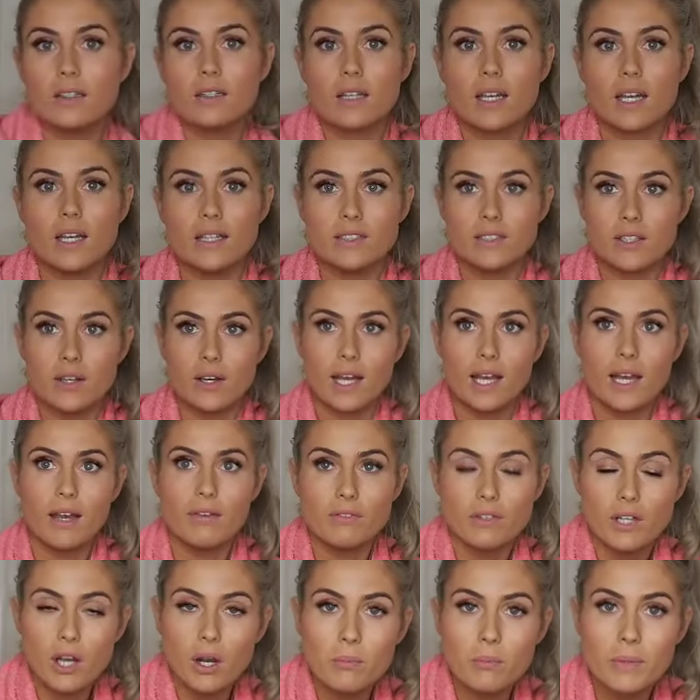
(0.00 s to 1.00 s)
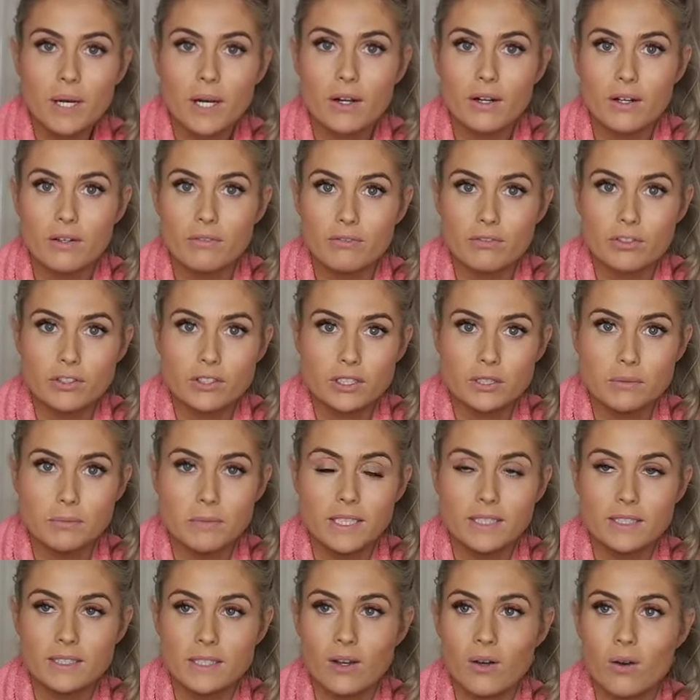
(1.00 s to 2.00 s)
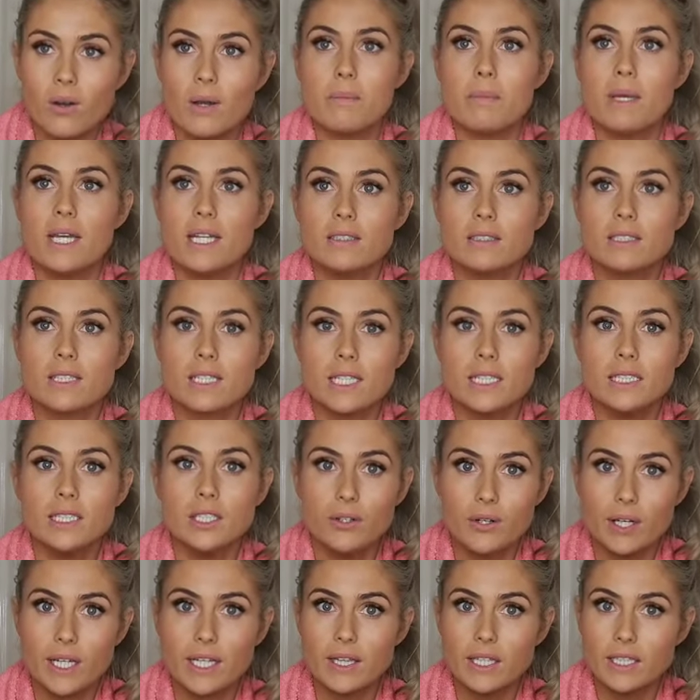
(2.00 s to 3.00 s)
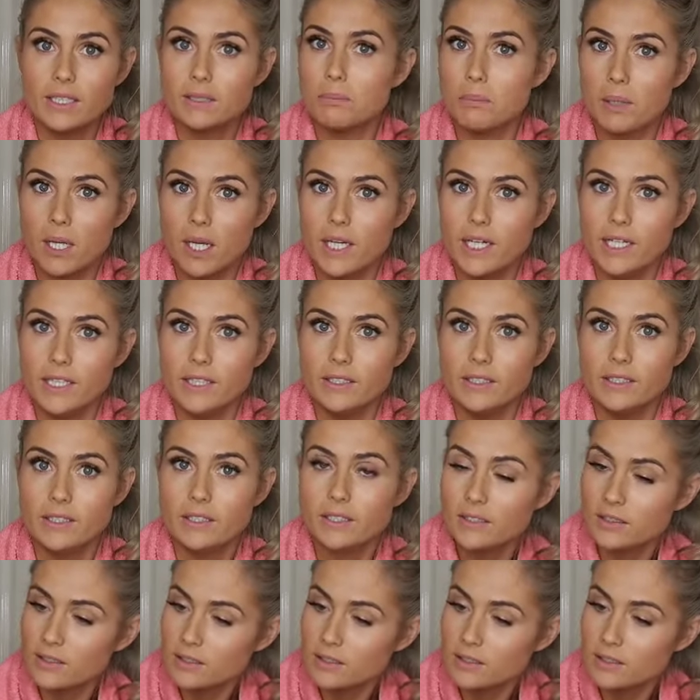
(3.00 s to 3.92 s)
Okay, so I have no mirror in front of me, so I'm basically doing this blind.